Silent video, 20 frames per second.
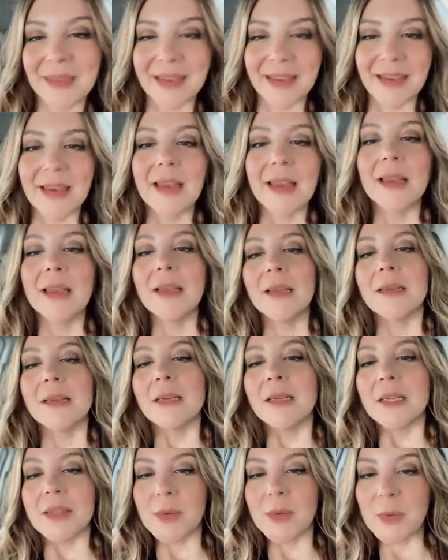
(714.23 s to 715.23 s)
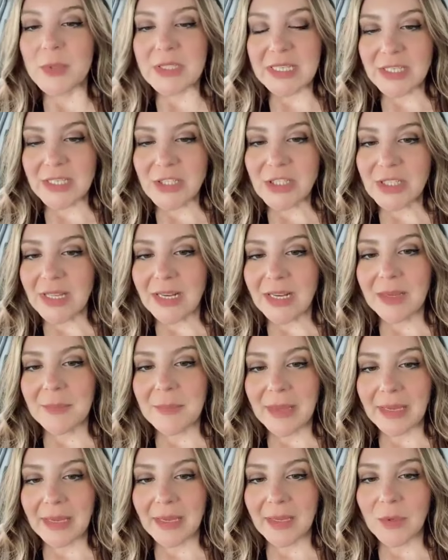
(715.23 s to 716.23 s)
The petition that I made with the
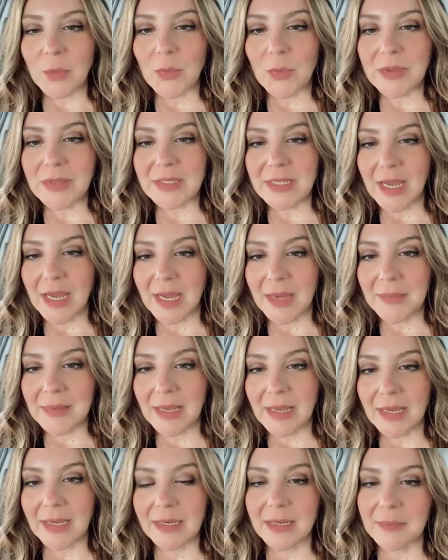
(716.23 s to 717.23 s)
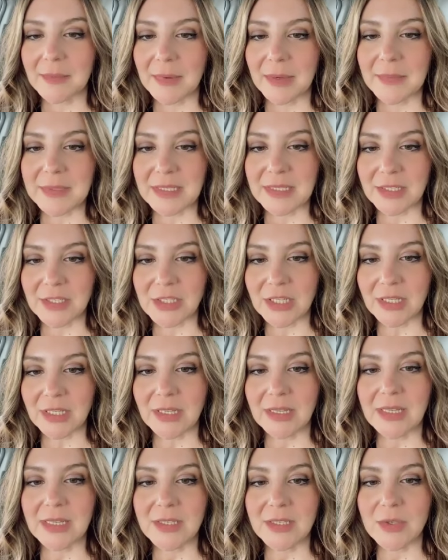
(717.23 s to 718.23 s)
timeline in my petition, these court
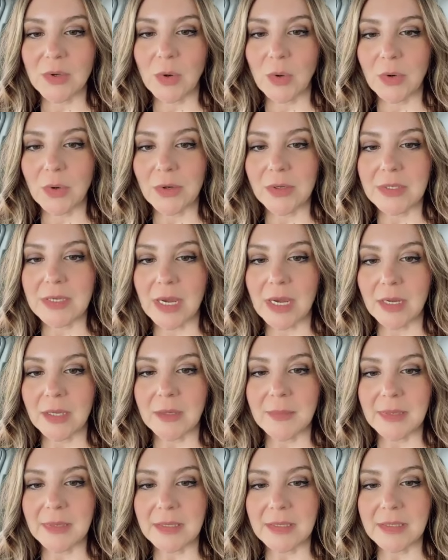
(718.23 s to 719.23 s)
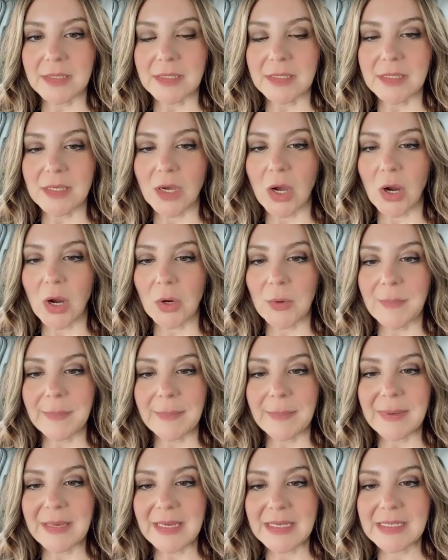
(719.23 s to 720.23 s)
documents are pieces
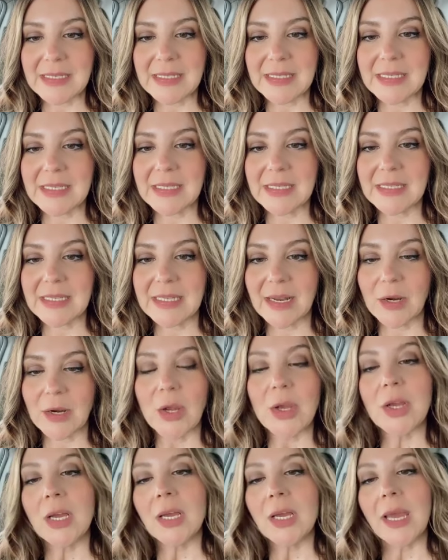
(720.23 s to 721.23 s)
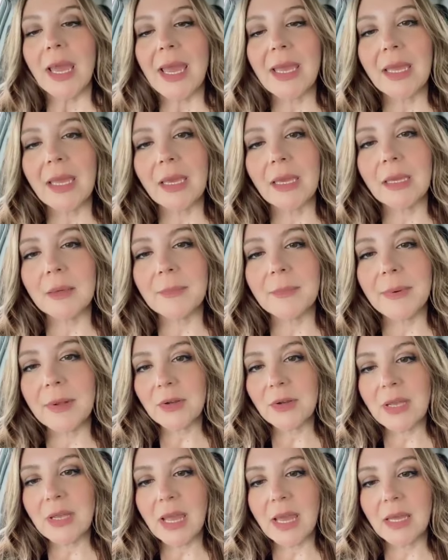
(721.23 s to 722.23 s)
that are, hey, better yet, do
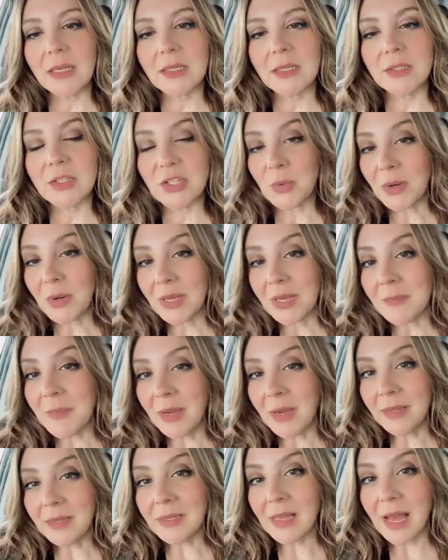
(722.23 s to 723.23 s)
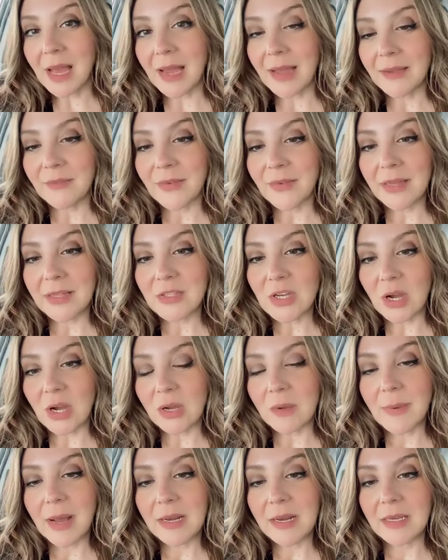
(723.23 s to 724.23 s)
to come on the live and talk about it?
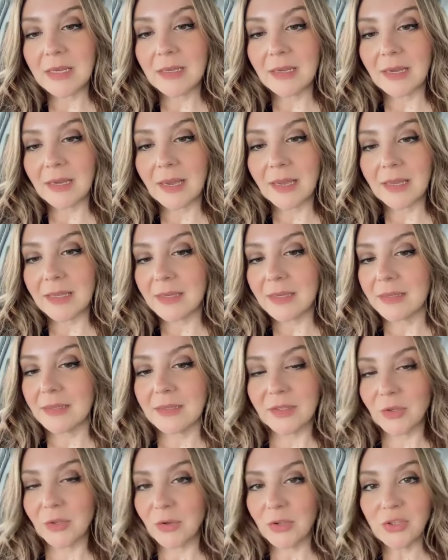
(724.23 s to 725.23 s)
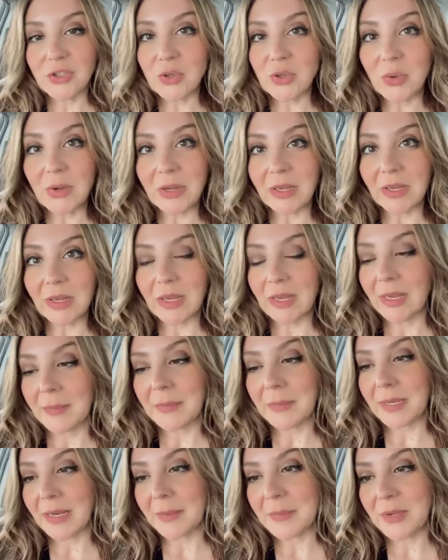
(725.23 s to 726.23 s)
You can join. I mean, I'm here for like
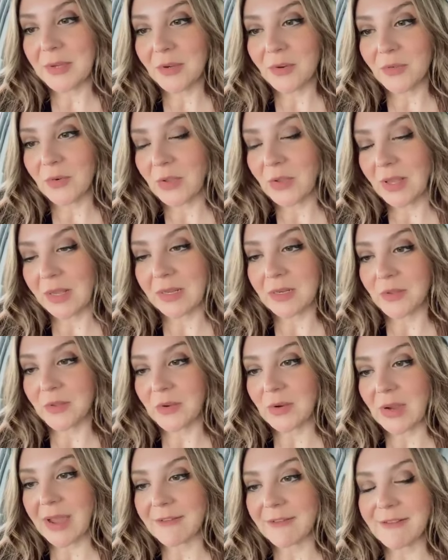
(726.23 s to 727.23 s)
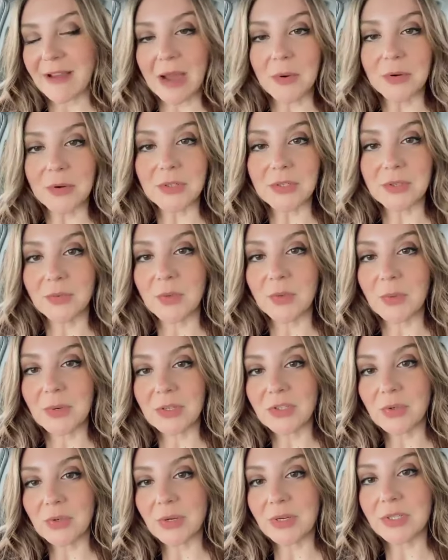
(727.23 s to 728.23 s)
another half hour, so if you want to join and talk about
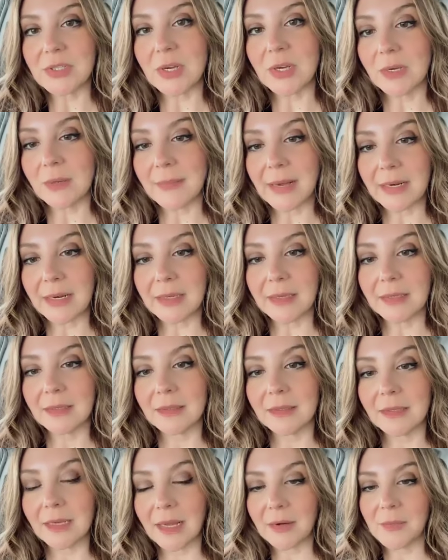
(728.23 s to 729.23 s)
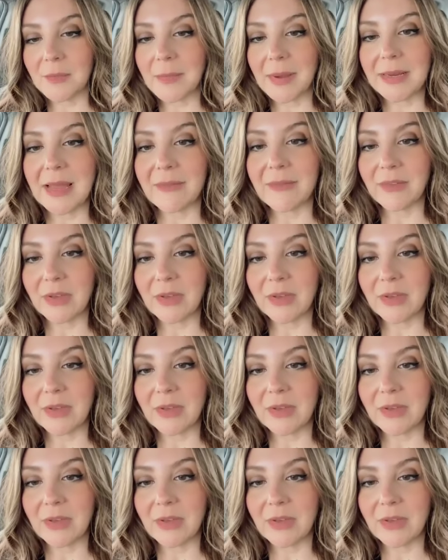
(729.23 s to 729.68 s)
it, I don't mind having you on.